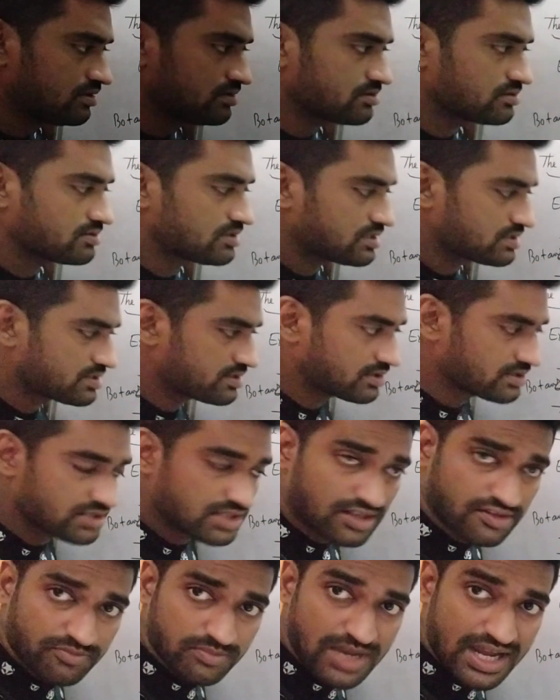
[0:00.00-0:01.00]
So the structure
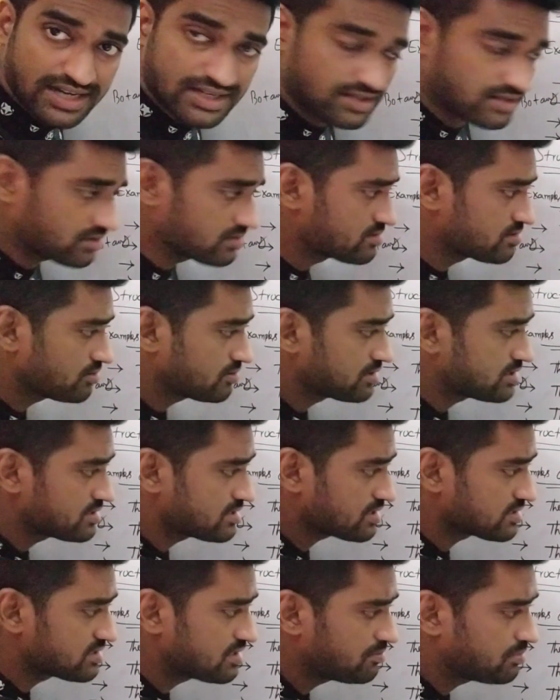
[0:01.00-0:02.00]
of matter. So this
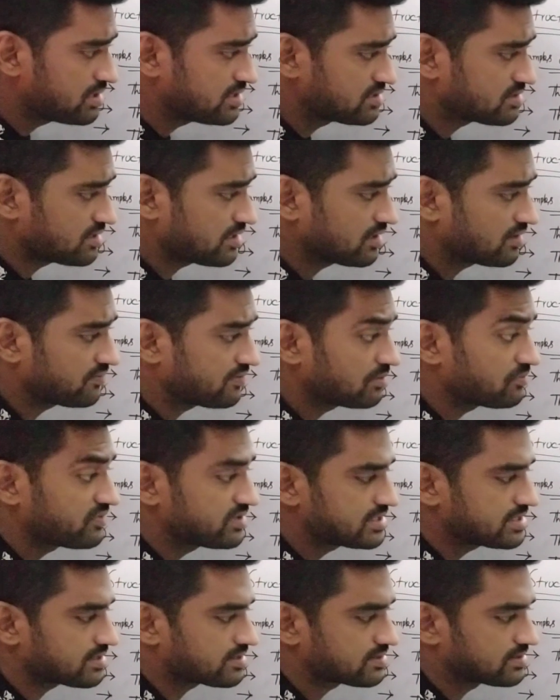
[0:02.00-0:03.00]
example is taken from
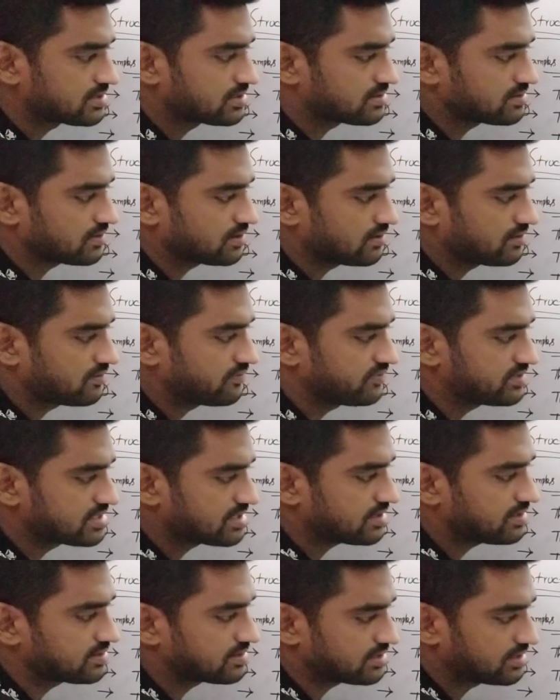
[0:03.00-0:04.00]
physics,
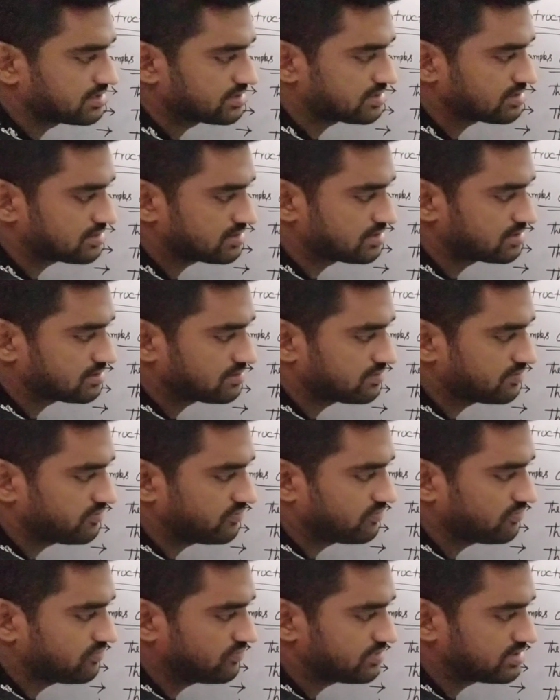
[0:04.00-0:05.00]
physical sciences,
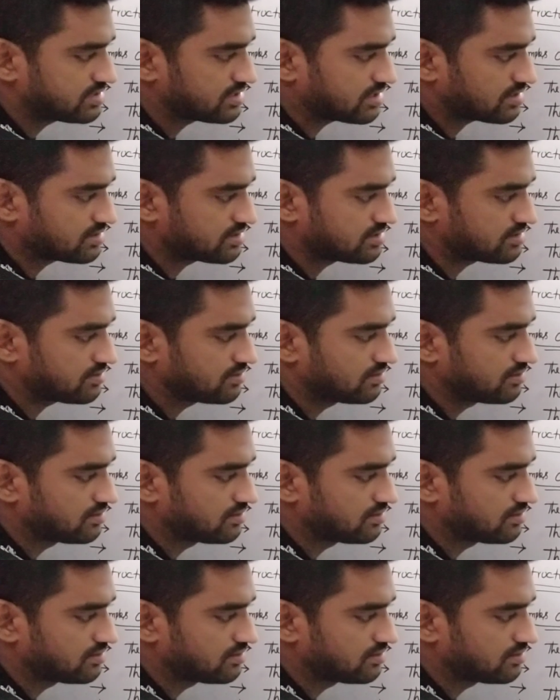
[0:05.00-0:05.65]
physics.